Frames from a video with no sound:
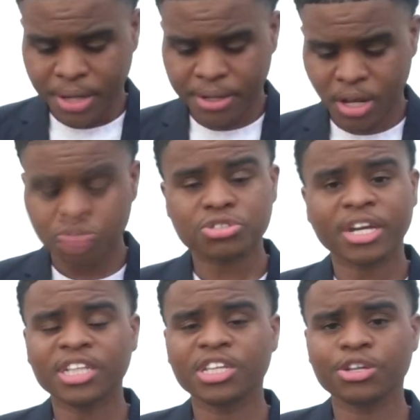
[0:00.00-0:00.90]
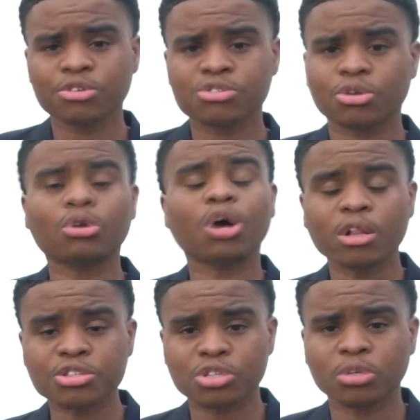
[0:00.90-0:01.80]
Now, state leaders are
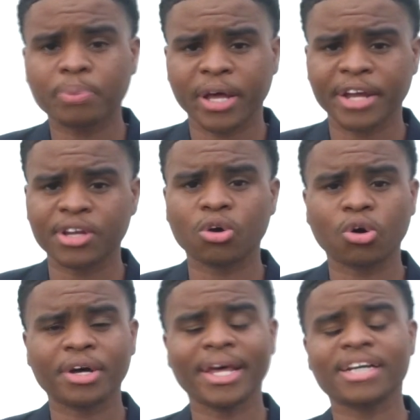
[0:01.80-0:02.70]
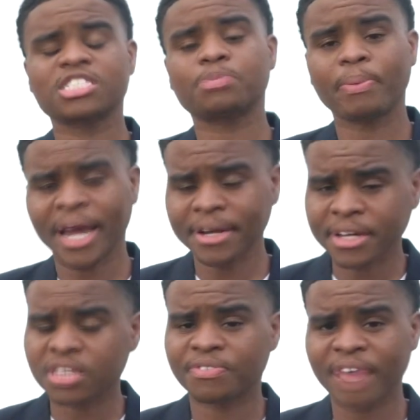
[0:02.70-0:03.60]
also planning on
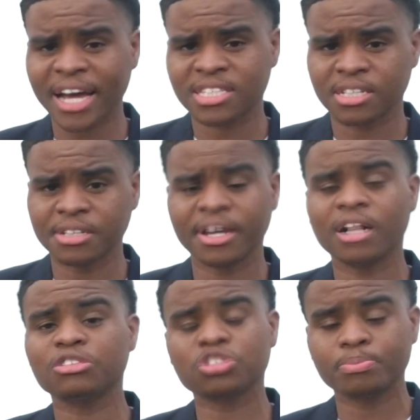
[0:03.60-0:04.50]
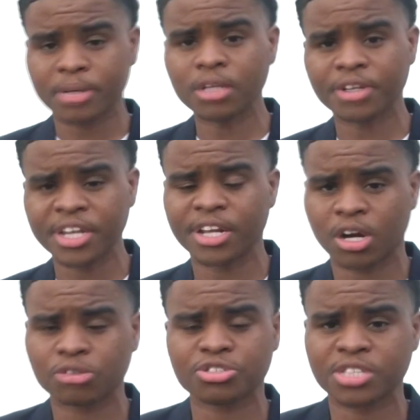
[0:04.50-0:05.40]
expanding the vaccine eligibility in
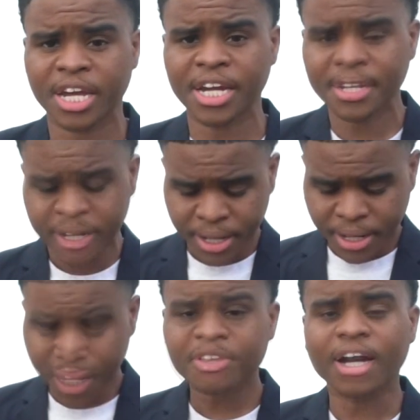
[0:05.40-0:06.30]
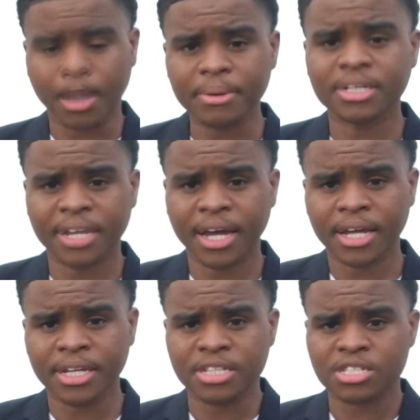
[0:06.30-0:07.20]
our state in the coming
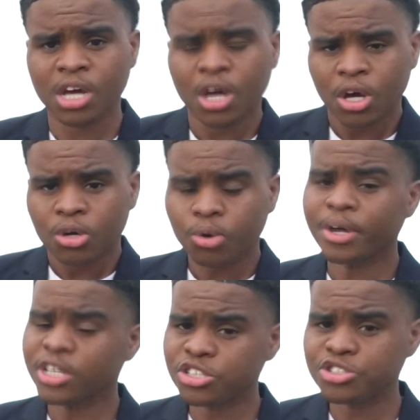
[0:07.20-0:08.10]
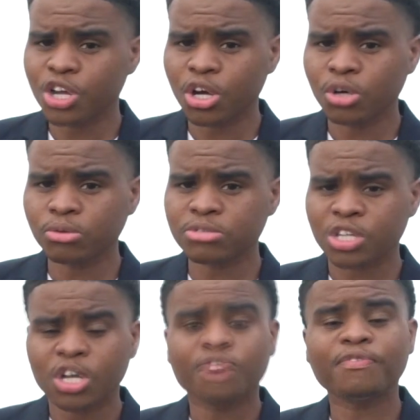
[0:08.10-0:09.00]
days. Quentis Jones,
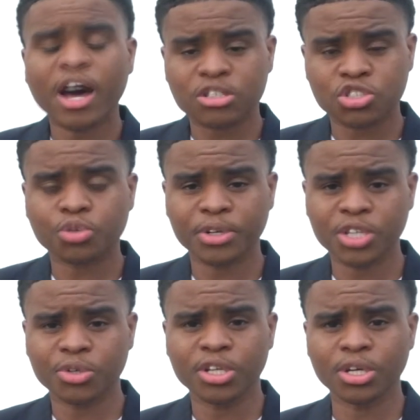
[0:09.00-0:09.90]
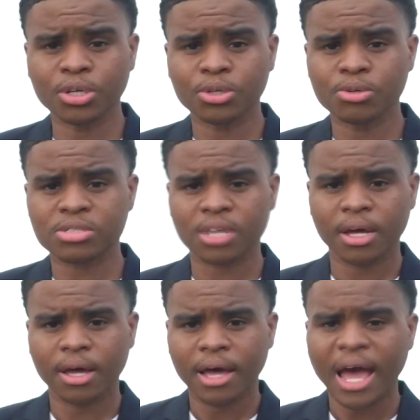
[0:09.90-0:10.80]
Fox 23 News,
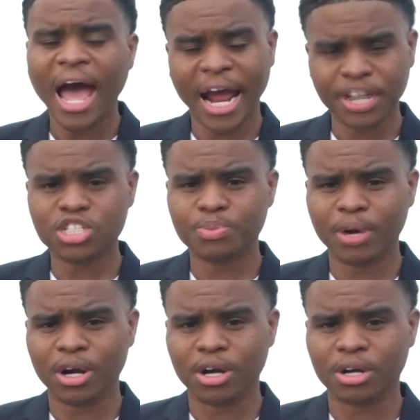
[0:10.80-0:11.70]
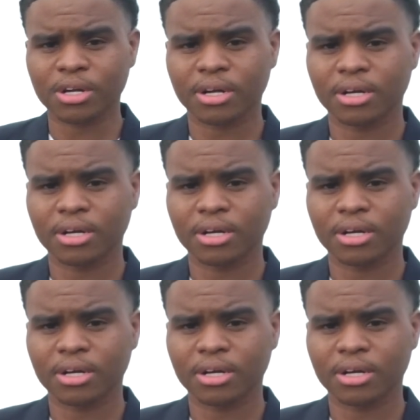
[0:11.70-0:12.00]
Hattiesburg.